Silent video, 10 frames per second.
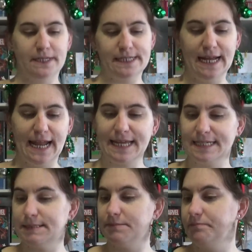But I like
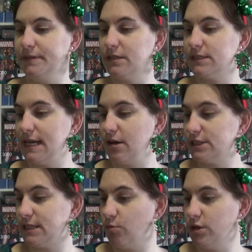it because I like
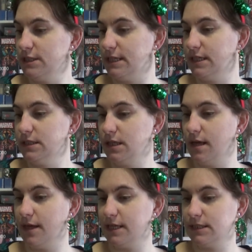Star Wars, and
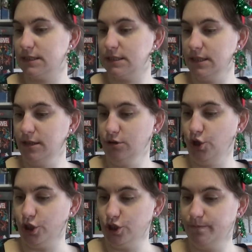that's, uh,
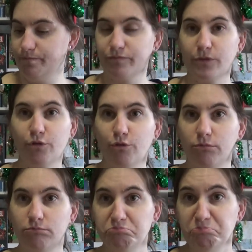yes,
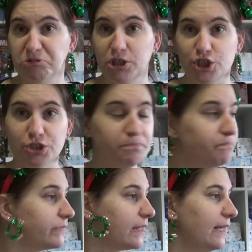easy.
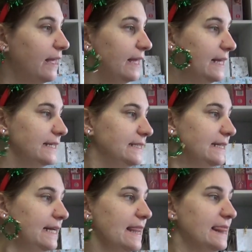
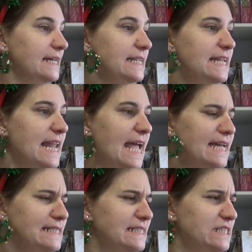The
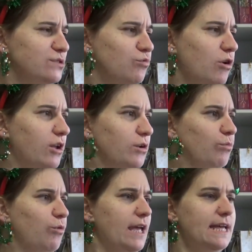next
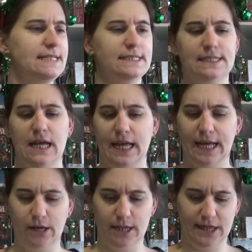one, where did I
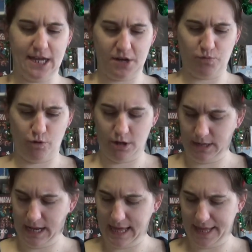got that
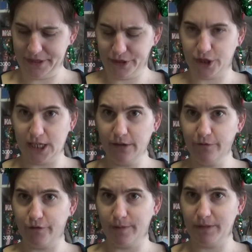one? I think
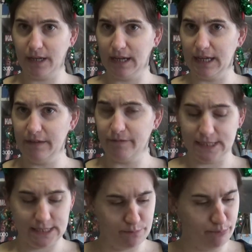from the
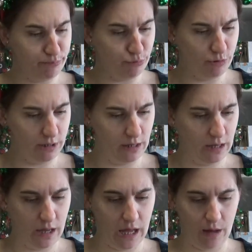
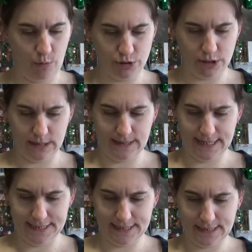Ravensburger
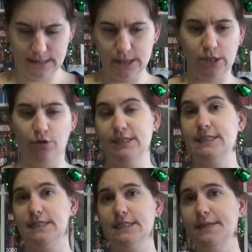outlet. So it's
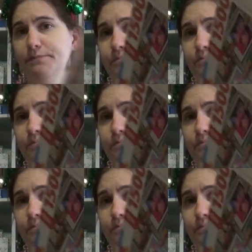a Disney.